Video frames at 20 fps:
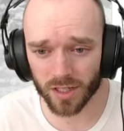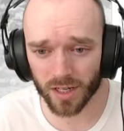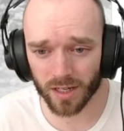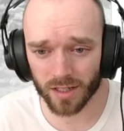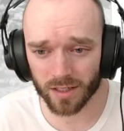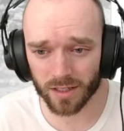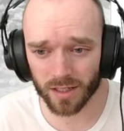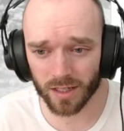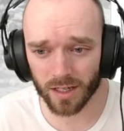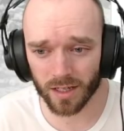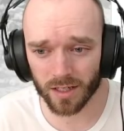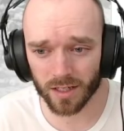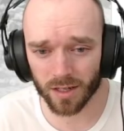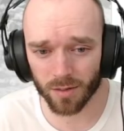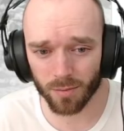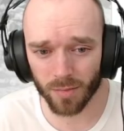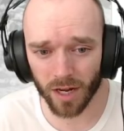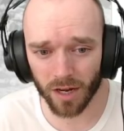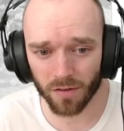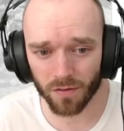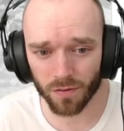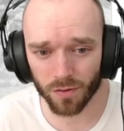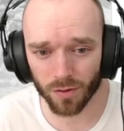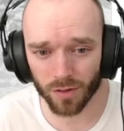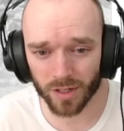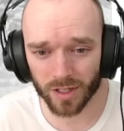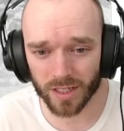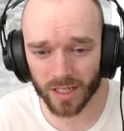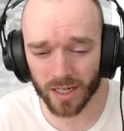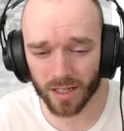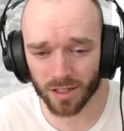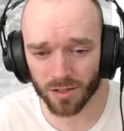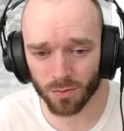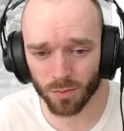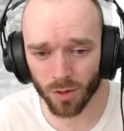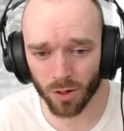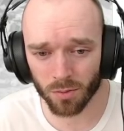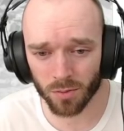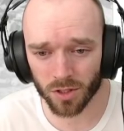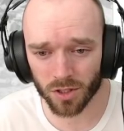as these can make for intense
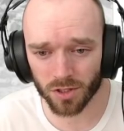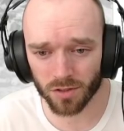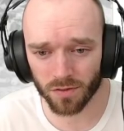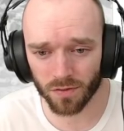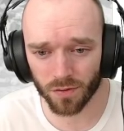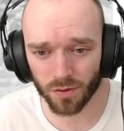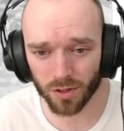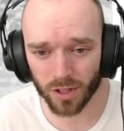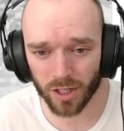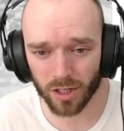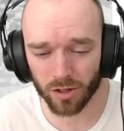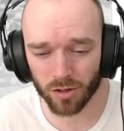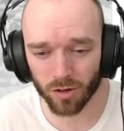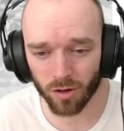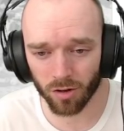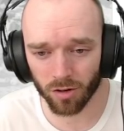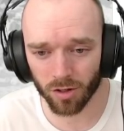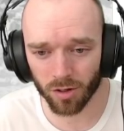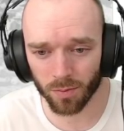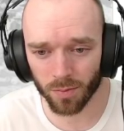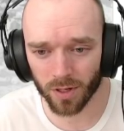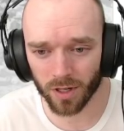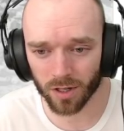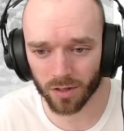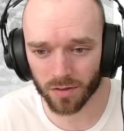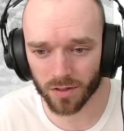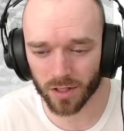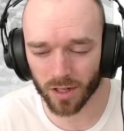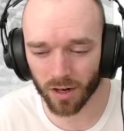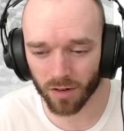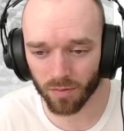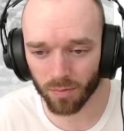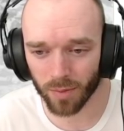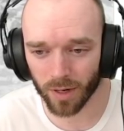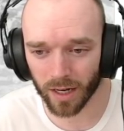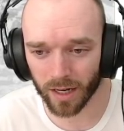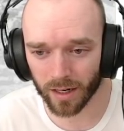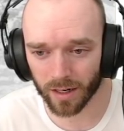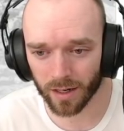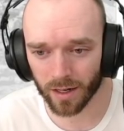moments for the non-competitive side of
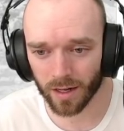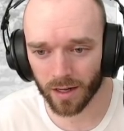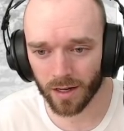play.